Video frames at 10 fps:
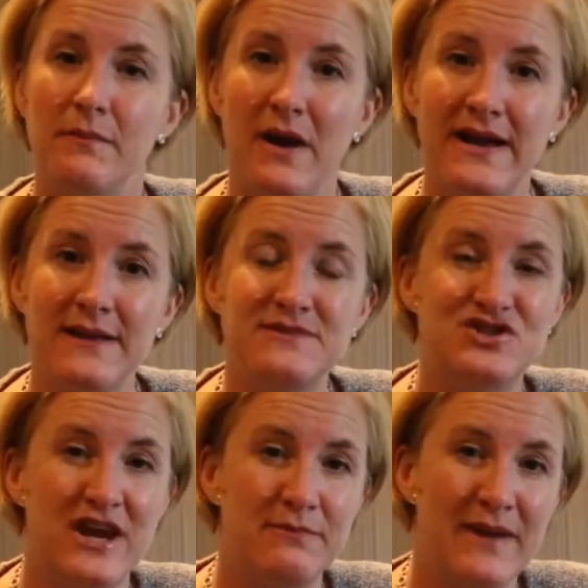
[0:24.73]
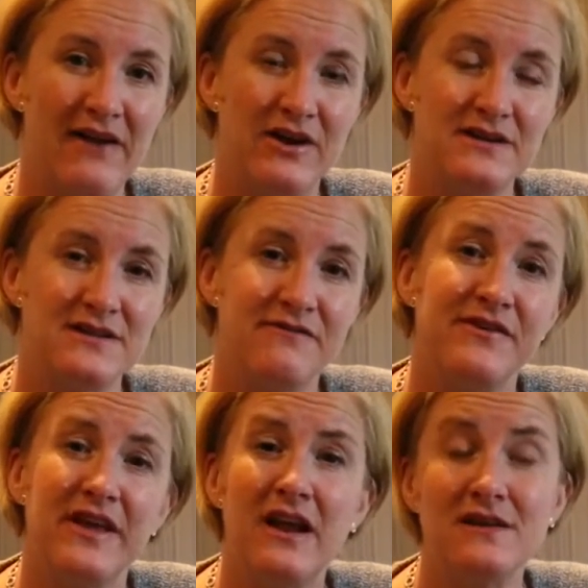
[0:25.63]
My name's Jane Barrett, and for
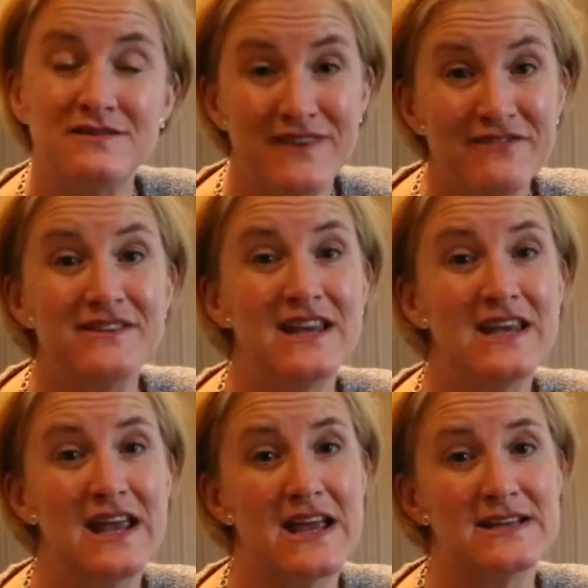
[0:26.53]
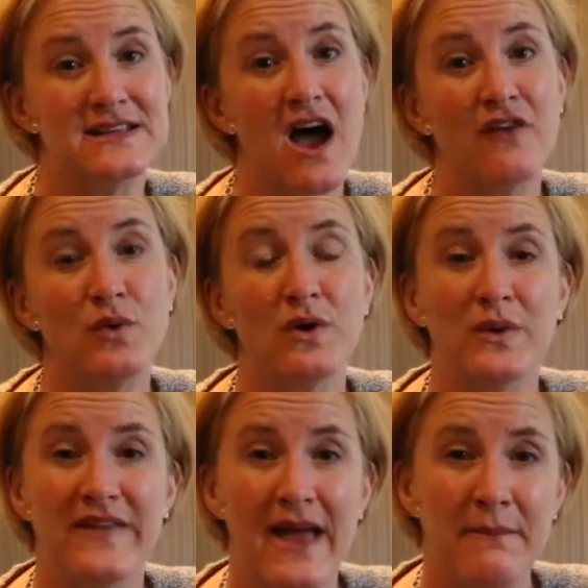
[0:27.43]
the last 15 years, I've worked
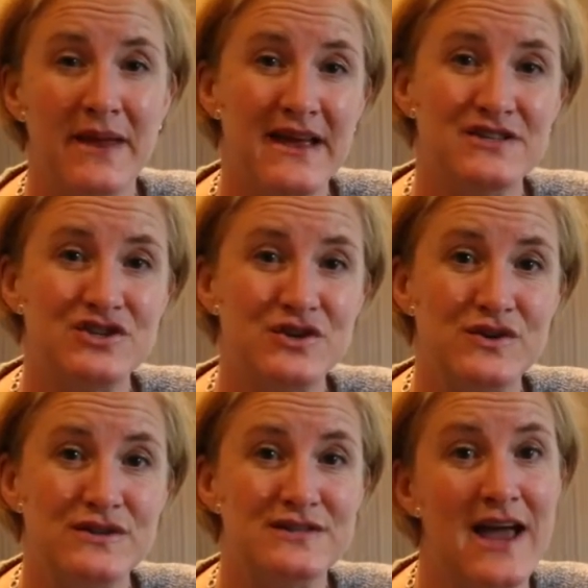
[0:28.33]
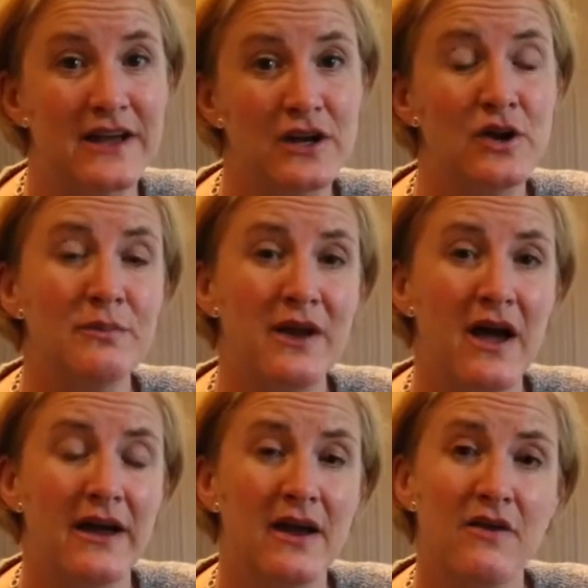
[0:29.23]
with MBA students and
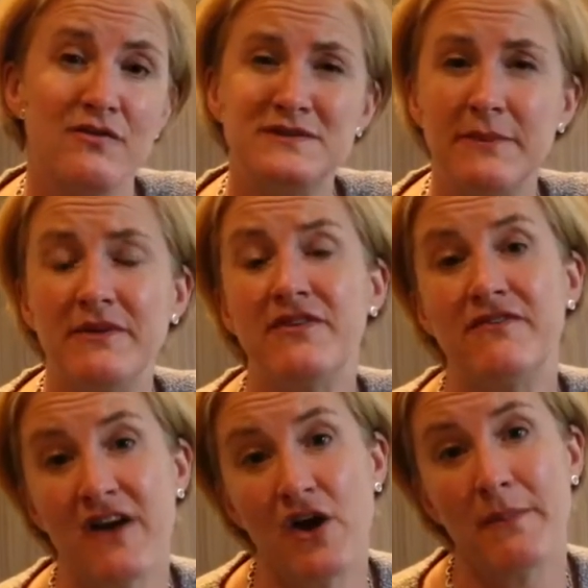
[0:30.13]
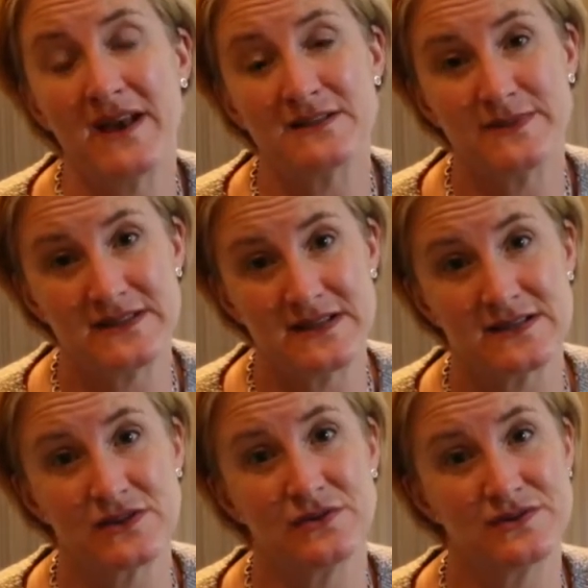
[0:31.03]
alumni from some of the very best business
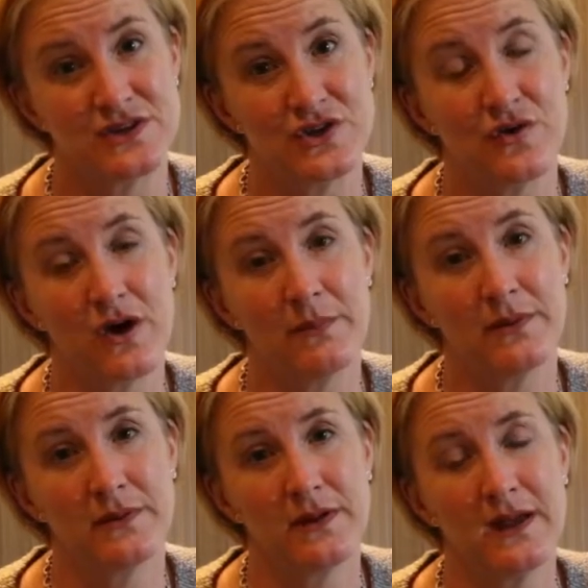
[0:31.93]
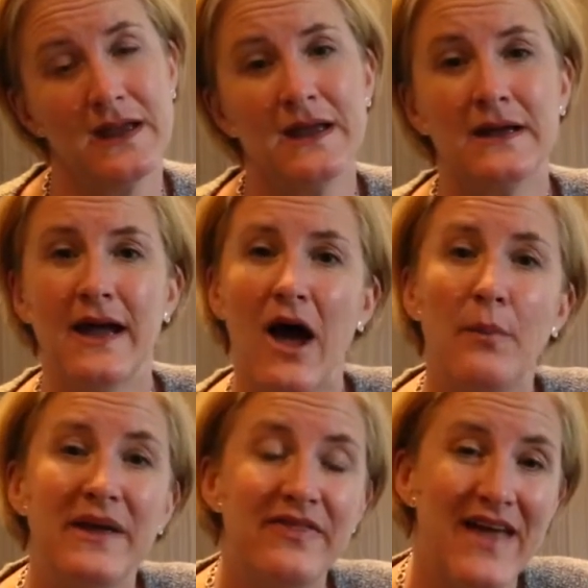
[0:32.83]
schools in Europe,
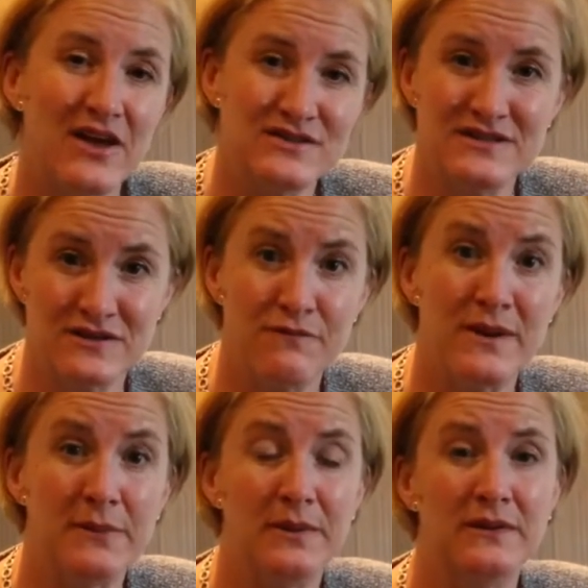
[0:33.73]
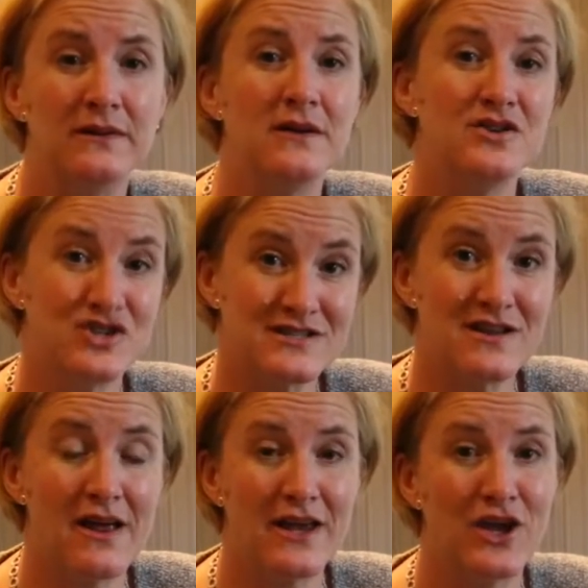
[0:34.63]
helping thousands of people just
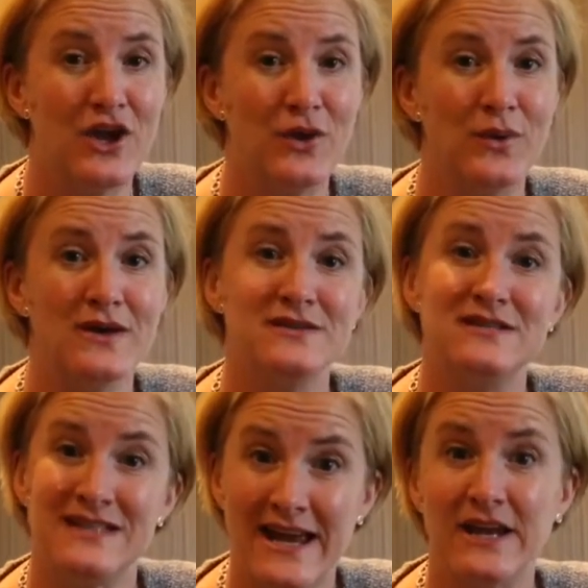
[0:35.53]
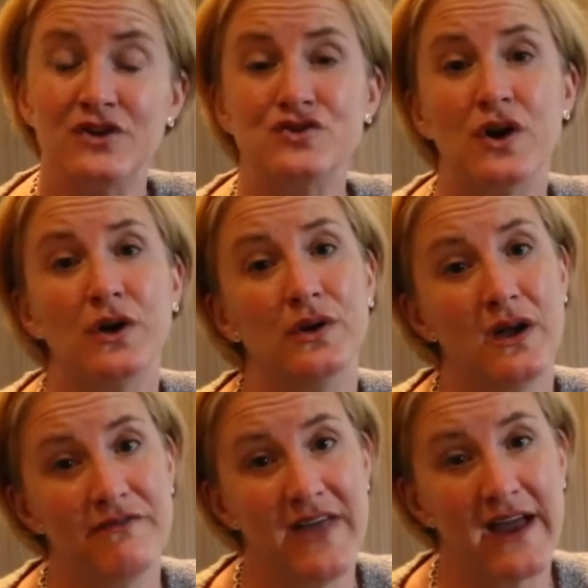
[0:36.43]
like you to take control
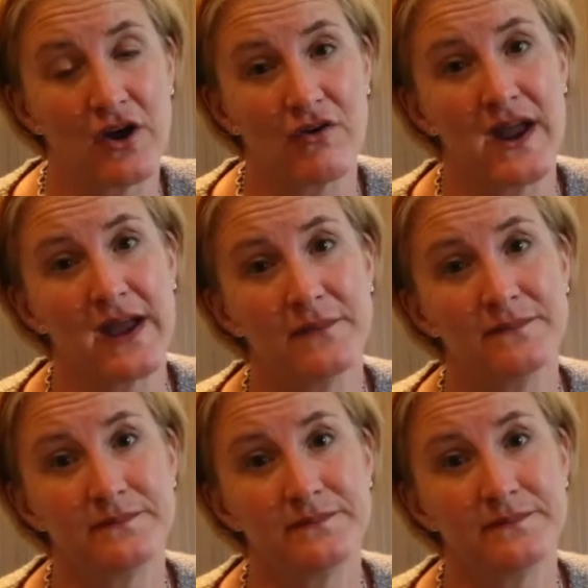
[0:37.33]
of their career.